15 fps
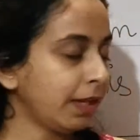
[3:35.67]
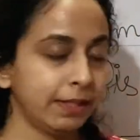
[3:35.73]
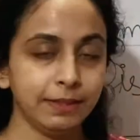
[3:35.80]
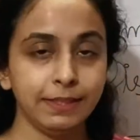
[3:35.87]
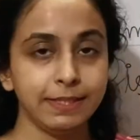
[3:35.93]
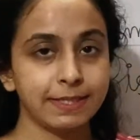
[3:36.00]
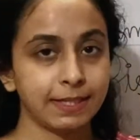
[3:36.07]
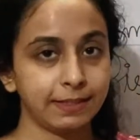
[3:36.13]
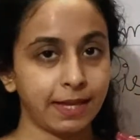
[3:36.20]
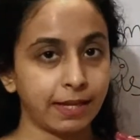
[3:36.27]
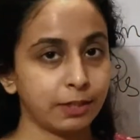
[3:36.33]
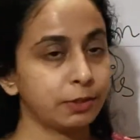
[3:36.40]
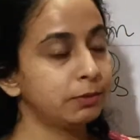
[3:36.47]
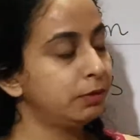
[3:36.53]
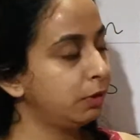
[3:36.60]
these are
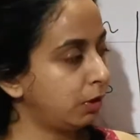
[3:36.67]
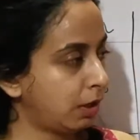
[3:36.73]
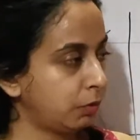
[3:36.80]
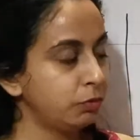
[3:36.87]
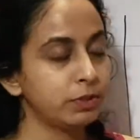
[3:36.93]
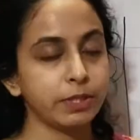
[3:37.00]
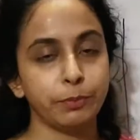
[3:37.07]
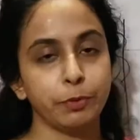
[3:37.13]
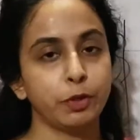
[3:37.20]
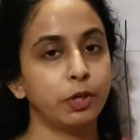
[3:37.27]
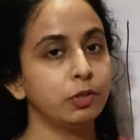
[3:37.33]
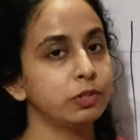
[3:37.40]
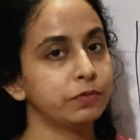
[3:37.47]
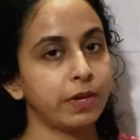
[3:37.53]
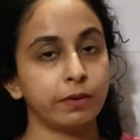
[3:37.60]
that. Nouns and
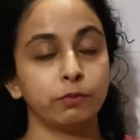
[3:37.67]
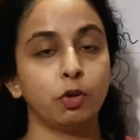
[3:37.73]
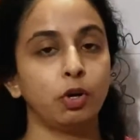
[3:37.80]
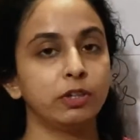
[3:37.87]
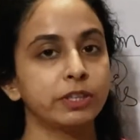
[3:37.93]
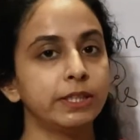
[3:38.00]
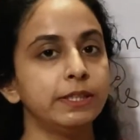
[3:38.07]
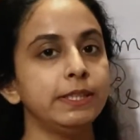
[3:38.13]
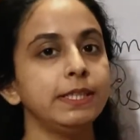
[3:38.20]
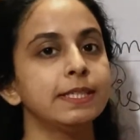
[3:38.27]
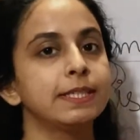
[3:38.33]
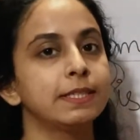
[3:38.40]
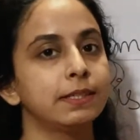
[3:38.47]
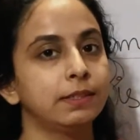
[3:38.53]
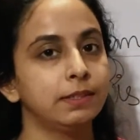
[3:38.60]
pronouns we have already
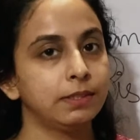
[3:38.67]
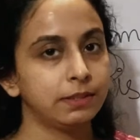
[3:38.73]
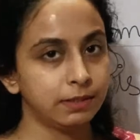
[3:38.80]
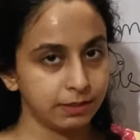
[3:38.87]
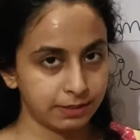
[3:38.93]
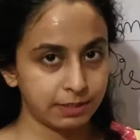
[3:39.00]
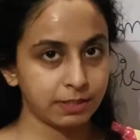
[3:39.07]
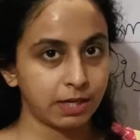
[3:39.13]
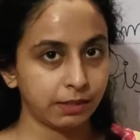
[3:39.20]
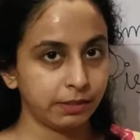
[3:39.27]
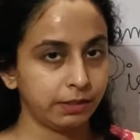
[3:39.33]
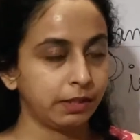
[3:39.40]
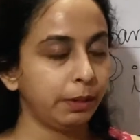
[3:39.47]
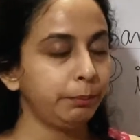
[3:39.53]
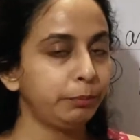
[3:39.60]
studied
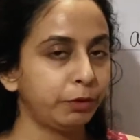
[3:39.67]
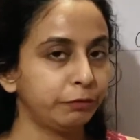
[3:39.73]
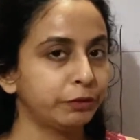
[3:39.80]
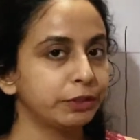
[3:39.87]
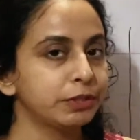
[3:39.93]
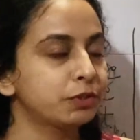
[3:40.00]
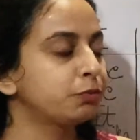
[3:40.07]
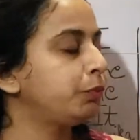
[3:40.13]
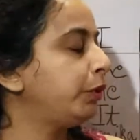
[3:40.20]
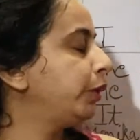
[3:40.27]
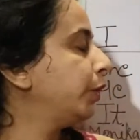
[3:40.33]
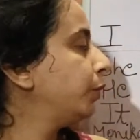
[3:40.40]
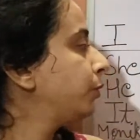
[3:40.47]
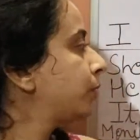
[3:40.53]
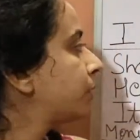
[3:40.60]
in our previous
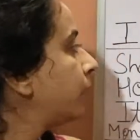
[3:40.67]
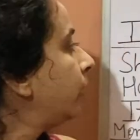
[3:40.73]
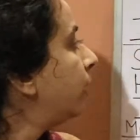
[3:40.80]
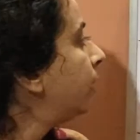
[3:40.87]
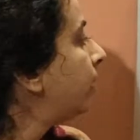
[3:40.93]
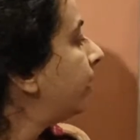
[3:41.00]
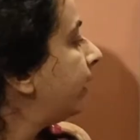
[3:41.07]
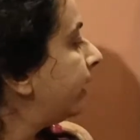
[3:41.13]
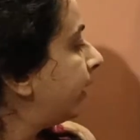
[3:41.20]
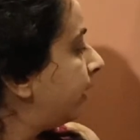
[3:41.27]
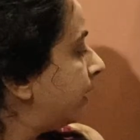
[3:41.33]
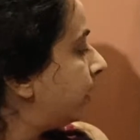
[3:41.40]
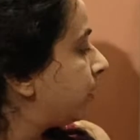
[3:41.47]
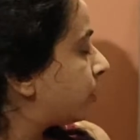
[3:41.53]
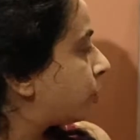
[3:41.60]
videos.
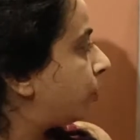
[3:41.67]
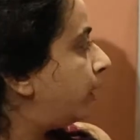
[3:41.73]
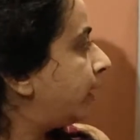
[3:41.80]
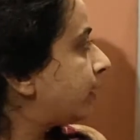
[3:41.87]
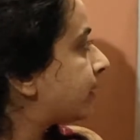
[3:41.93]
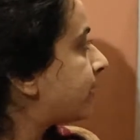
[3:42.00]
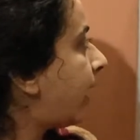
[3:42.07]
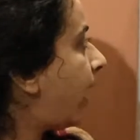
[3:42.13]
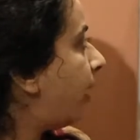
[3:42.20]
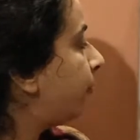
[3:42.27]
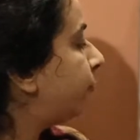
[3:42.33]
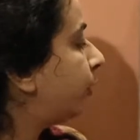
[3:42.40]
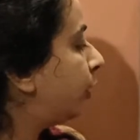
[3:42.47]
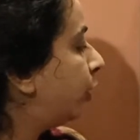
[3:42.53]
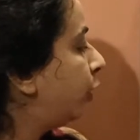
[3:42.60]
So let's
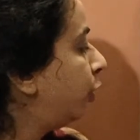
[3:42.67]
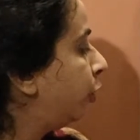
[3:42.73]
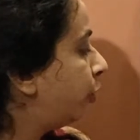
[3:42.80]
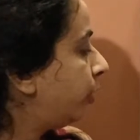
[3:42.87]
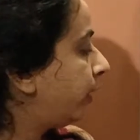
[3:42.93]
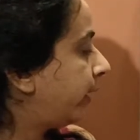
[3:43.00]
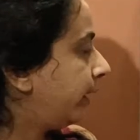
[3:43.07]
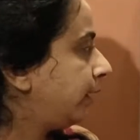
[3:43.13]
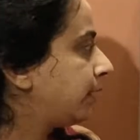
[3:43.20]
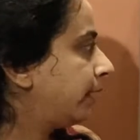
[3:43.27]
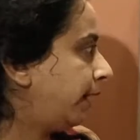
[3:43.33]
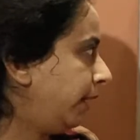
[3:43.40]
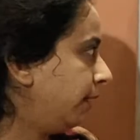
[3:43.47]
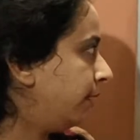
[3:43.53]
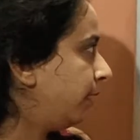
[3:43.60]
have a look at
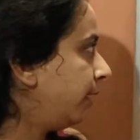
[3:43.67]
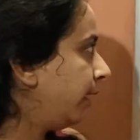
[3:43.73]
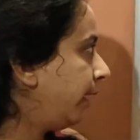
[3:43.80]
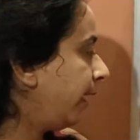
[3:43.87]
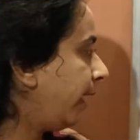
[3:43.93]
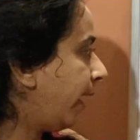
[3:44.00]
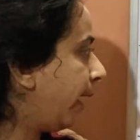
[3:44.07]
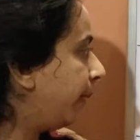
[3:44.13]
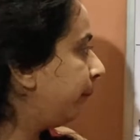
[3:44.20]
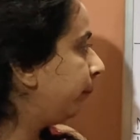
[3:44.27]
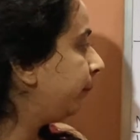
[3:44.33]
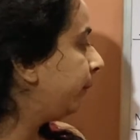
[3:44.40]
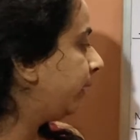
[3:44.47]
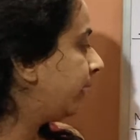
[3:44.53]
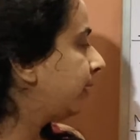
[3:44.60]
here.
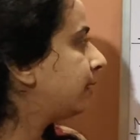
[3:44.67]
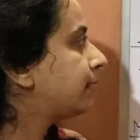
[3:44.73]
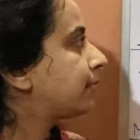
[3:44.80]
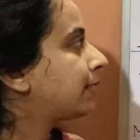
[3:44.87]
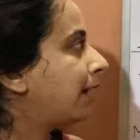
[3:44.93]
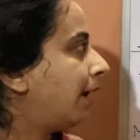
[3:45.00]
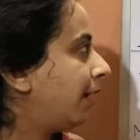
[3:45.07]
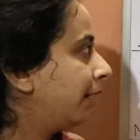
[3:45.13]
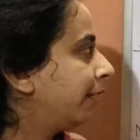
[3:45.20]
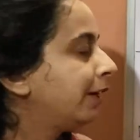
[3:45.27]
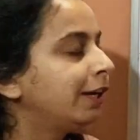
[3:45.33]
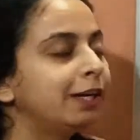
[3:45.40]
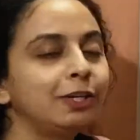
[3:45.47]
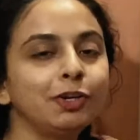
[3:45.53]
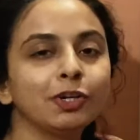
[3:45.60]
Am, is, are.
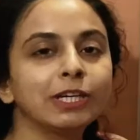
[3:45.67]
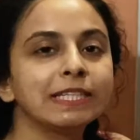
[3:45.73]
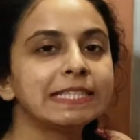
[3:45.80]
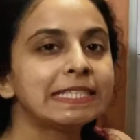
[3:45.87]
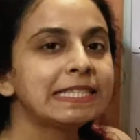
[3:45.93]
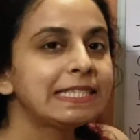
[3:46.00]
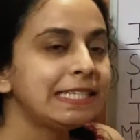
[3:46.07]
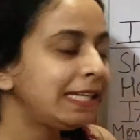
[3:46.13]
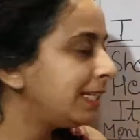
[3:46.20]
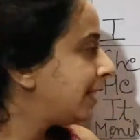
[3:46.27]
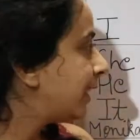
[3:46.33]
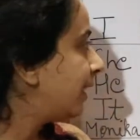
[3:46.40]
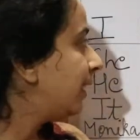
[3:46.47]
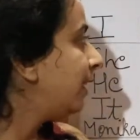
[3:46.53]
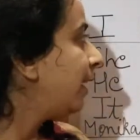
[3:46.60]
Now
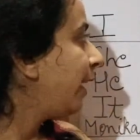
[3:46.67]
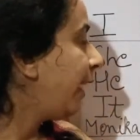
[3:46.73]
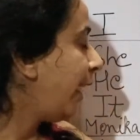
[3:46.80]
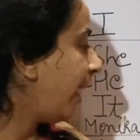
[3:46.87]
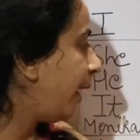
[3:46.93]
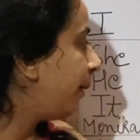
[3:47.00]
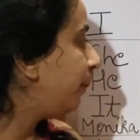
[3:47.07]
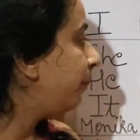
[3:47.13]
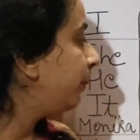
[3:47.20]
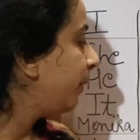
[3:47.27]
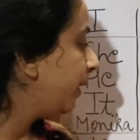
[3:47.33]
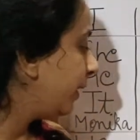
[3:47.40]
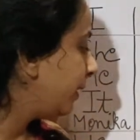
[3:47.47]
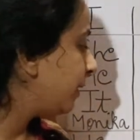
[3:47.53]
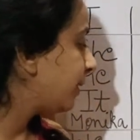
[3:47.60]
consider am,
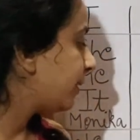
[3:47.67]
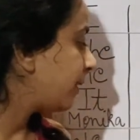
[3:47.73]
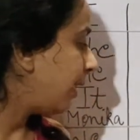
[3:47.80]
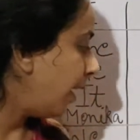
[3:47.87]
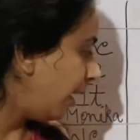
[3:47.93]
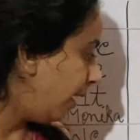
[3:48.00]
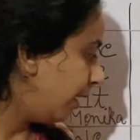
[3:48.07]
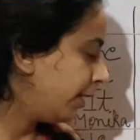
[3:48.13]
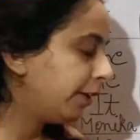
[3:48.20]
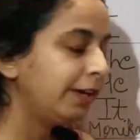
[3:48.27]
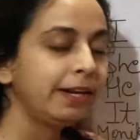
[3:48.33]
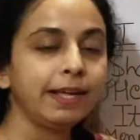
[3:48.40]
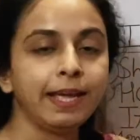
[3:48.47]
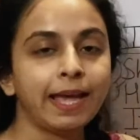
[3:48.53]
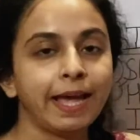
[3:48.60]
is, are
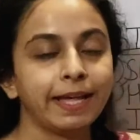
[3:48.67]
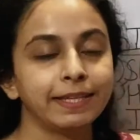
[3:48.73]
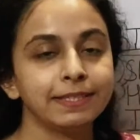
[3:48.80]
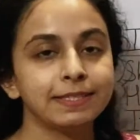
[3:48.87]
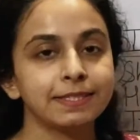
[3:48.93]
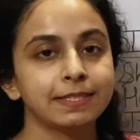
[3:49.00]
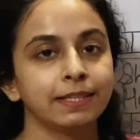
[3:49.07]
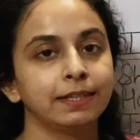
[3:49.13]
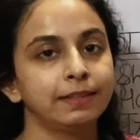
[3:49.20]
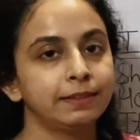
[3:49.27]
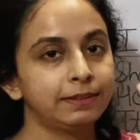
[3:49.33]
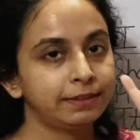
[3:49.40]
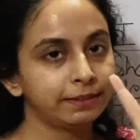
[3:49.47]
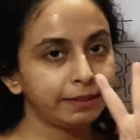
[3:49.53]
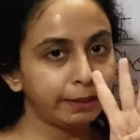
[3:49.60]
as
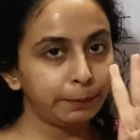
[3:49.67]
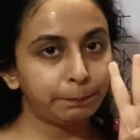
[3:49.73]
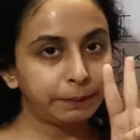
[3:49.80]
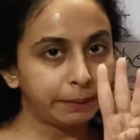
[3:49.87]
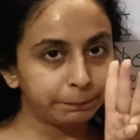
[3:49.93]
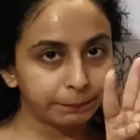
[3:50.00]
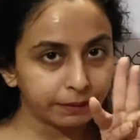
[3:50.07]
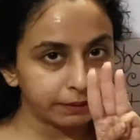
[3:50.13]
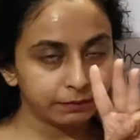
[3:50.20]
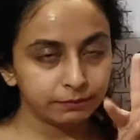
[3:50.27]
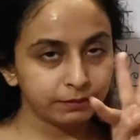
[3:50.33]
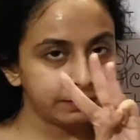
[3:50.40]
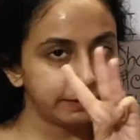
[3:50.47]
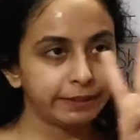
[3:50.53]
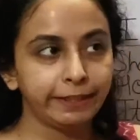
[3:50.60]
three people,
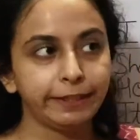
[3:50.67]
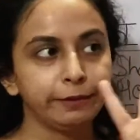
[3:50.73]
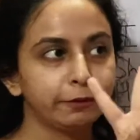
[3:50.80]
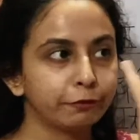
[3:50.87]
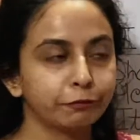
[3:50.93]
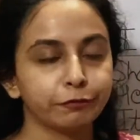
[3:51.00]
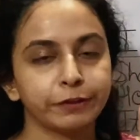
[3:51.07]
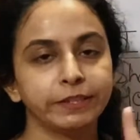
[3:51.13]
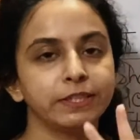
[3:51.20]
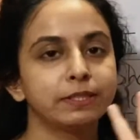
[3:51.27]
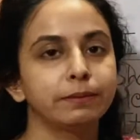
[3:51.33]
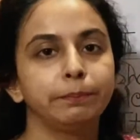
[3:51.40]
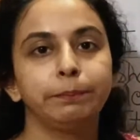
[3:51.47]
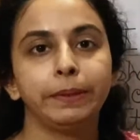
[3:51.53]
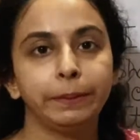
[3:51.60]
three
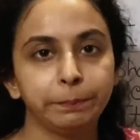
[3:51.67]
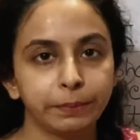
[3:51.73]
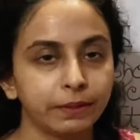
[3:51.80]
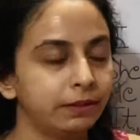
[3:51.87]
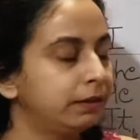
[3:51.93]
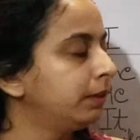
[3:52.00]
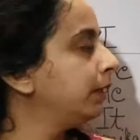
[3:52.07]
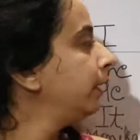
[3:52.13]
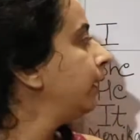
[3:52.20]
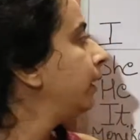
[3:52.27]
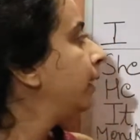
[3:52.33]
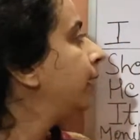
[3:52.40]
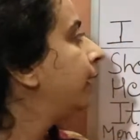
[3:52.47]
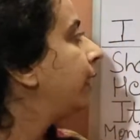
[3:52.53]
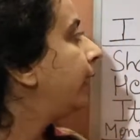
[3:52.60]
different people.
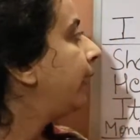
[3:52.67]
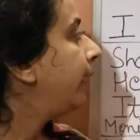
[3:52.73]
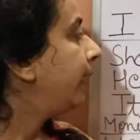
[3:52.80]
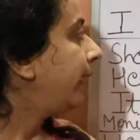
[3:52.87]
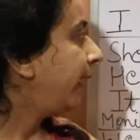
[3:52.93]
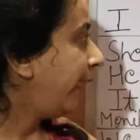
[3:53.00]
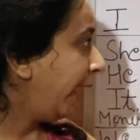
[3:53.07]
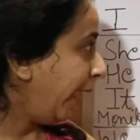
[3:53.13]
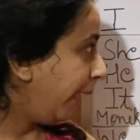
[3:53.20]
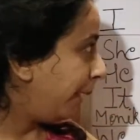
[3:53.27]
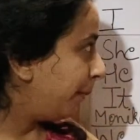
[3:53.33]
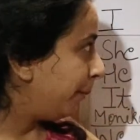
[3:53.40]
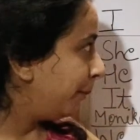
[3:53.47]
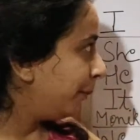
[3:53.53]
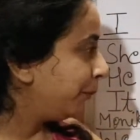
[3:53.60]

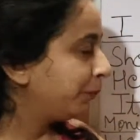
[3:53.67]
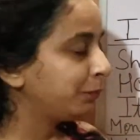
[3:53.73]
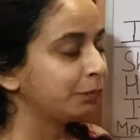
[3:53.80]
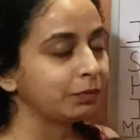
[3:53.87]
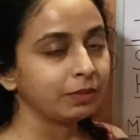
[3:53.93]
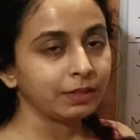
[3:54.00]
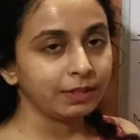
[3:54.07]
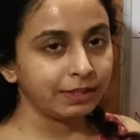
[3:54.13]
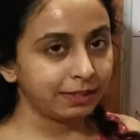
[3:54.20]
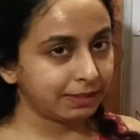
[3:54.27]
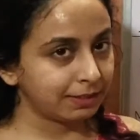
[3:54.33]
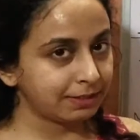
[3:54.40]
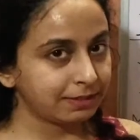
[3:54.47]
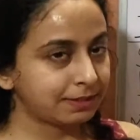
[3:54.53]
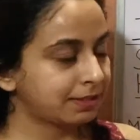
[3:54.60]
M
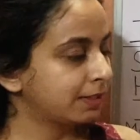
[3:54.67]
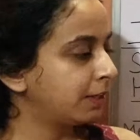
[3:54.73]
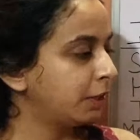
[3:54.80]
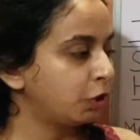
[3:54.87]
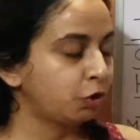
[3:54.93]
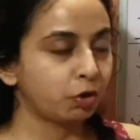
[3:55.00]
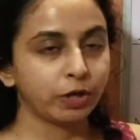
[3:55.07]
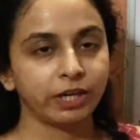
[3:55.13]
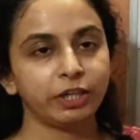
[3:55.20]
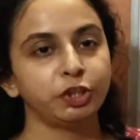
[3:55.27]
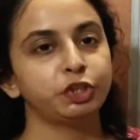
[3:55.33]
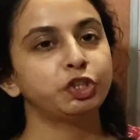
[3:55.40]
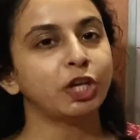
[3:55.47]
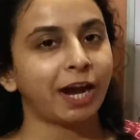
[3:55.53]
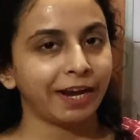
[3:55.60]
is really
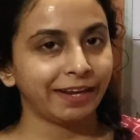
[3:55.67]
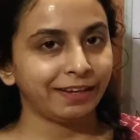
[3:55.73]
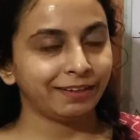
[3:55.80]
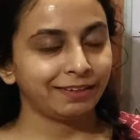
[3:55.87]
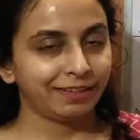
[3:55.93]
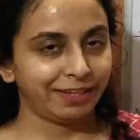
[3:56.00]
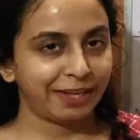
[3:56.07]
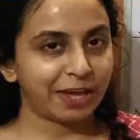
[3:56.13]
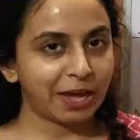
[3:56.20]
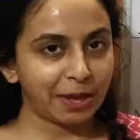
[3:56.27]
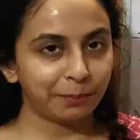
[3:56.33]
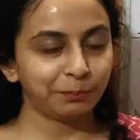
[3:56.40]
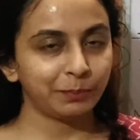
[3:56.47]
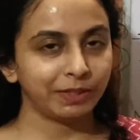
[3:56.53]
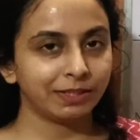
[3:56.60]
shy.
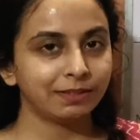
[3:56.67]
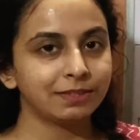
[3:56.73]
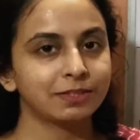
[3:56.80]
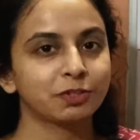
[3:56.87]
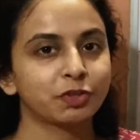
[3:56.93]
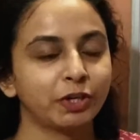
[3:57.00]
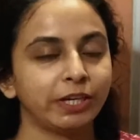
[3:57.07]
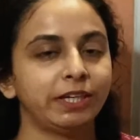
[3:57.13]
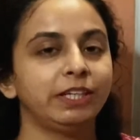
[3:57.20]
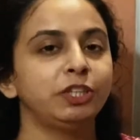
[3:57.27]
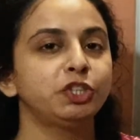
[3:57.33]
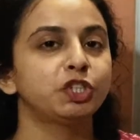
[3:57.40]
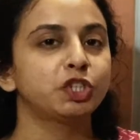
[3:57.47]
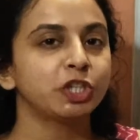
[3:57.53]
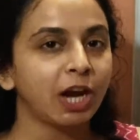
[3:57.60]
M is really
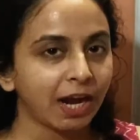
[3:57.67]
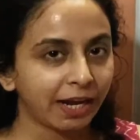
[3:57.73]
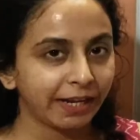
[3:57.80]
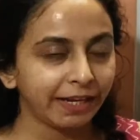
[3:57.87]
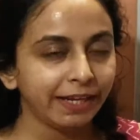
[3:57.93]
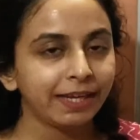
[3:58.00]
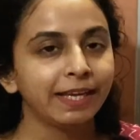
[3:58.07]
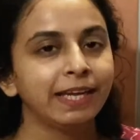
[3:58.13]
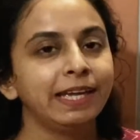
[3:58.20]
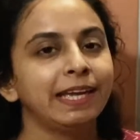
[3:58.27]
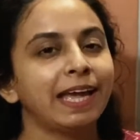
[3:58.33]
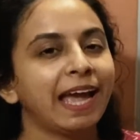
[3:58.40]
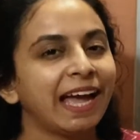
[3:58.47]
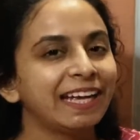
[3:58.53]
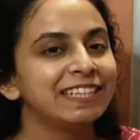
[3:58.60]
shy
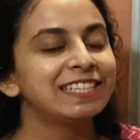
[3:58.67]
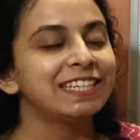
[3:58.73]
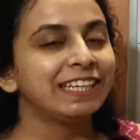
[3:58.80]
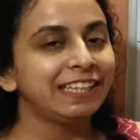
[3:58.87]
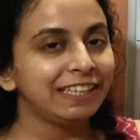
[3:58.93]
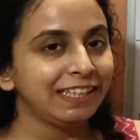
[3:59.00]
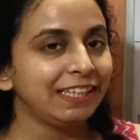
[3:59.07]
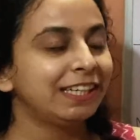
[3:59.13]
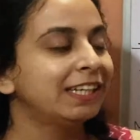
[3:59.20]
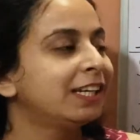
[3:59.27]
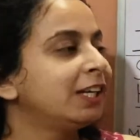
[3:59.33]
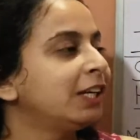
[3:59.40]
and he